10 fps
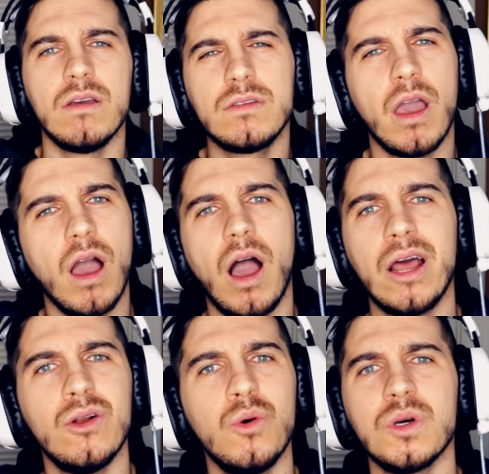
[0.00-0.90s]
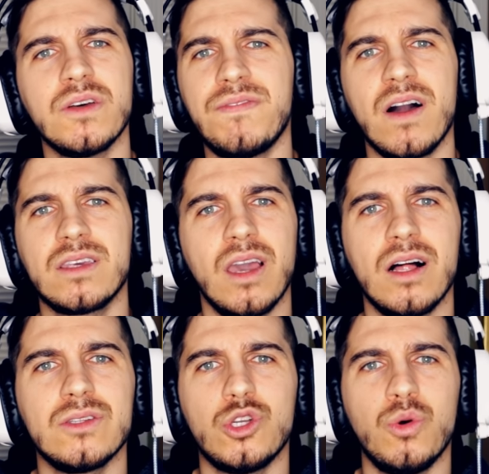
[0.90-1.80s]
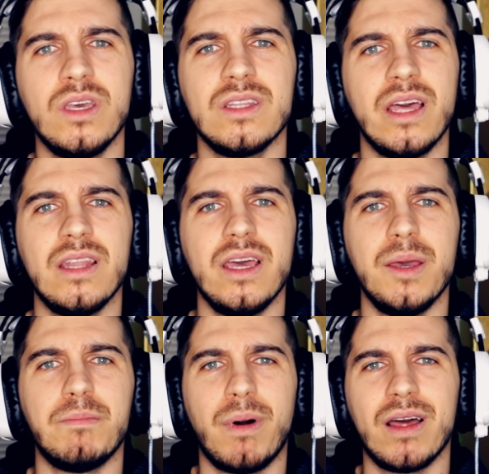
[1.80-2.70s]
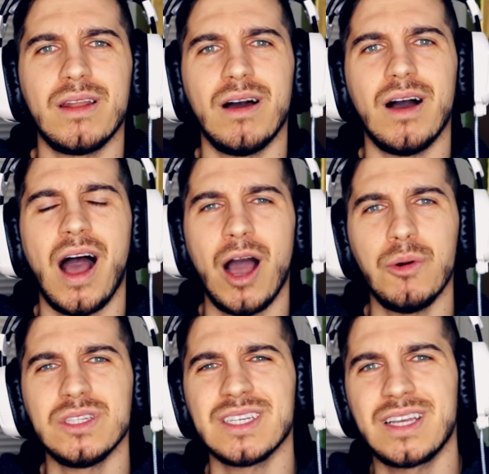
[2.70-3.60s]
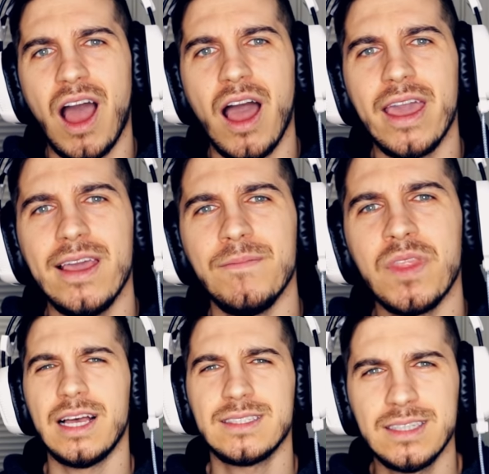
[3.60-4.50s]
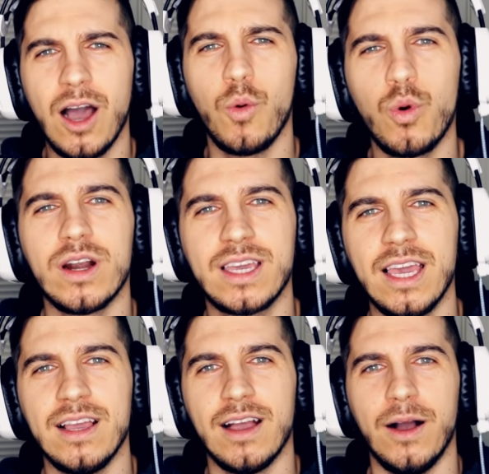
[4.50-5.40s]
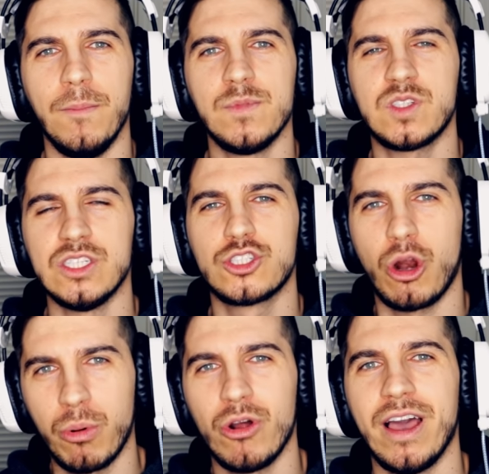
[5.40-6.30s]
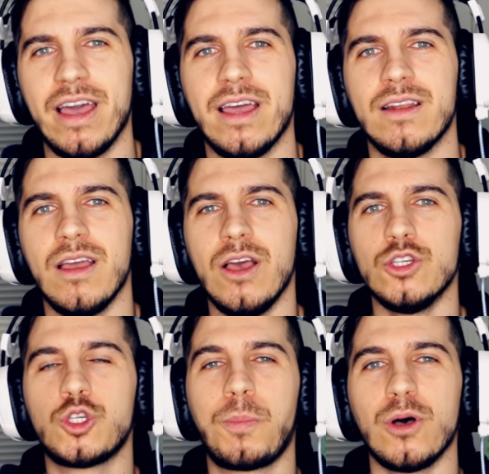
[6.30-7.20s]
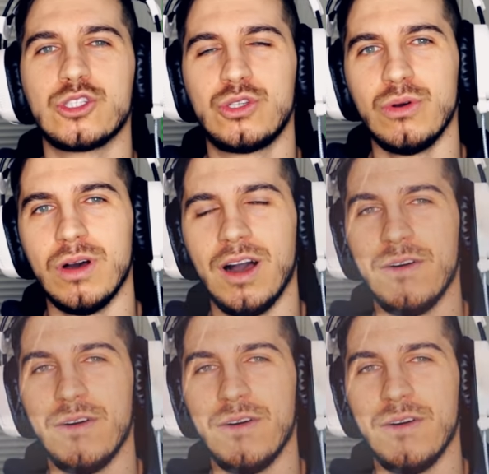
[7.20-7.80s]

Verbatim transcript: Yeah, I don't know what the fuck y'all doing lately, but uh, how is a guy that's not working uh, since Corona hit supposed to